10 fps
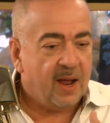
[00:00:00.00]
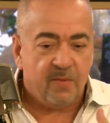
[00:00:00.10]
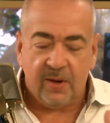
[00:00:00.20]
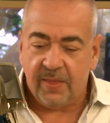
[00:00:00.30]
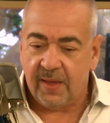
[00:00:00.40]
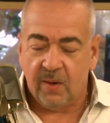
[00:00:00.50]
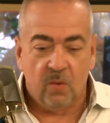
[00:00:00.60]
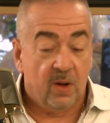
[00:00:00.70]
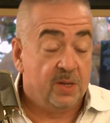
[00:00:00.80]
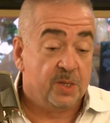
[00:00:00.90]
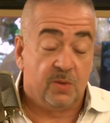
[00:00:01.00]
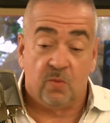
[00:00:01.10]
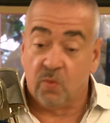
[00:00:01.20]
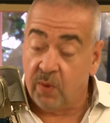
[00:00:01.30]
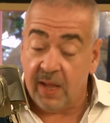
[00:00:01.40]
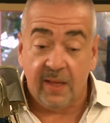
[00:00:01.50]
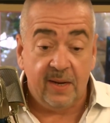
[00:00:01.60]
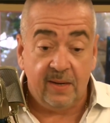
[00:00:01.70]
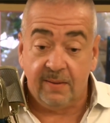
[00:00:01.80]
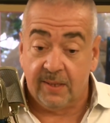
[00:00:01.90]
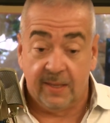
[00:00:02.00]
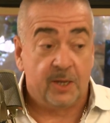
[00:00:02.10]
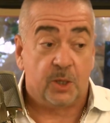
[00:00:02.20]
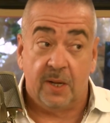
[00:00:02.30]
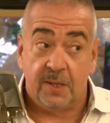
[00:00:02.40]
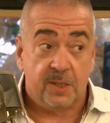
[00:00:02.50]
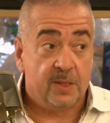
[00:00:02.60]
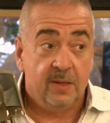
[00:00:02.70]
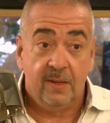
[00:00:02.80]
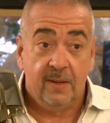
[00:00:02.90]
Everything was really delicious.